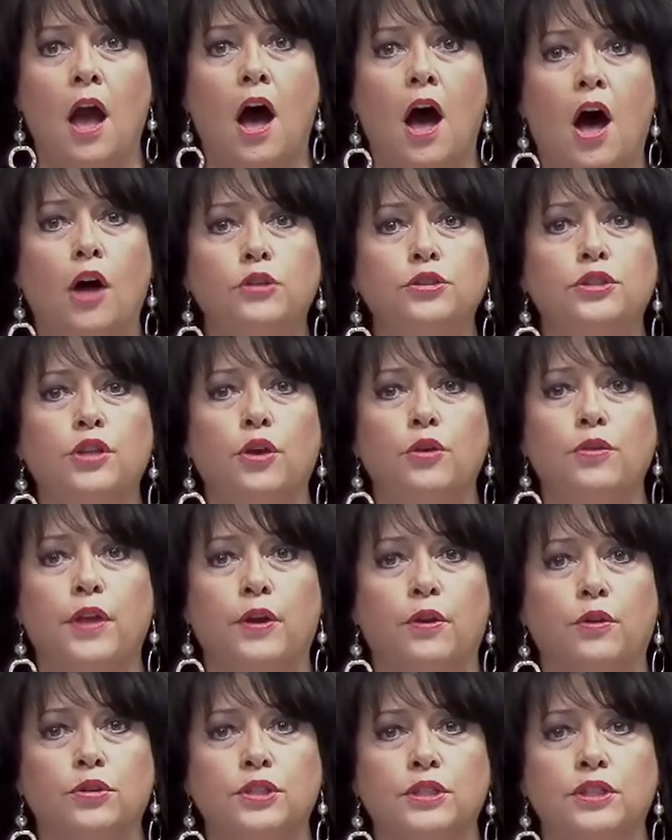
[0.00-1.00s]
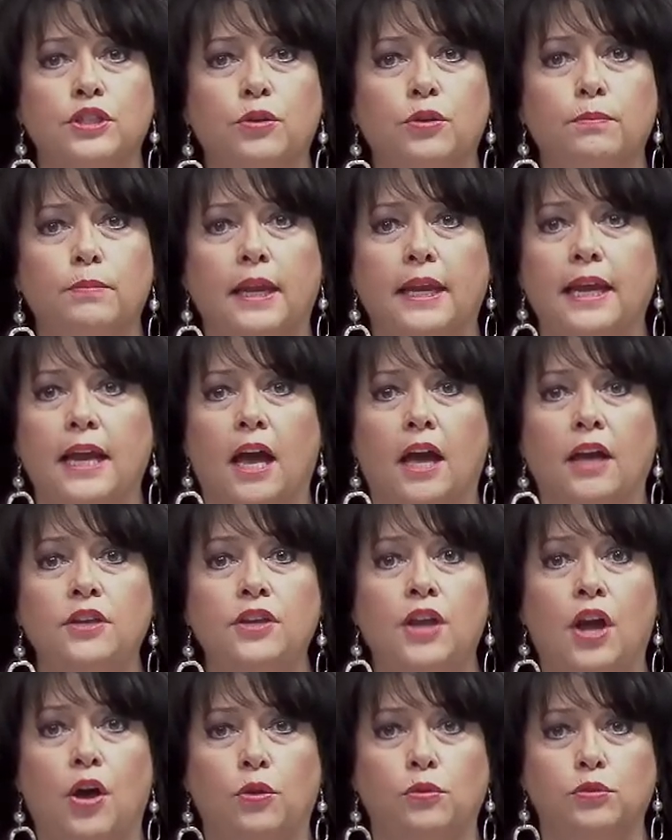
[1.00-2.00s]
Also, there are still many
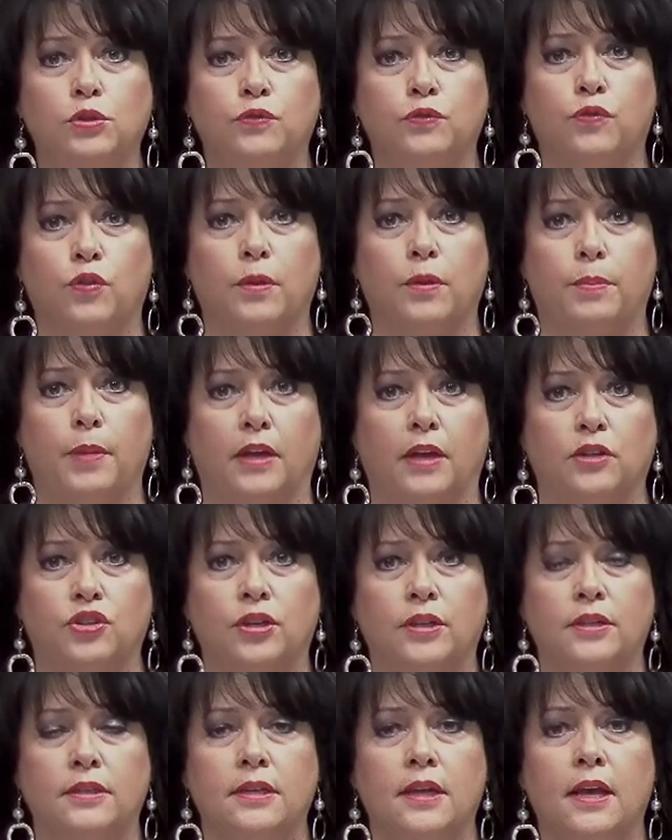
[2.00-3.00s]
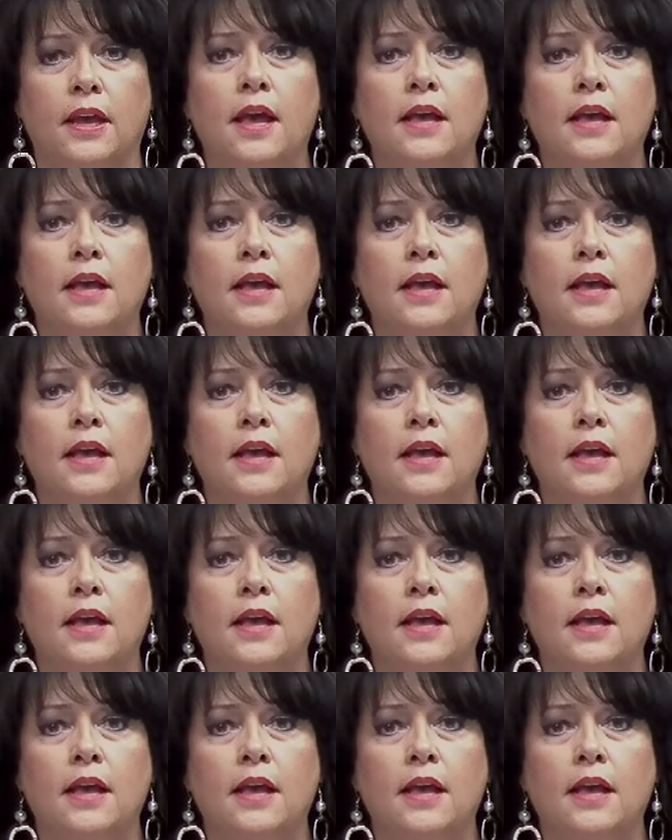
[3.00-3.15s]
unknowns for the budget,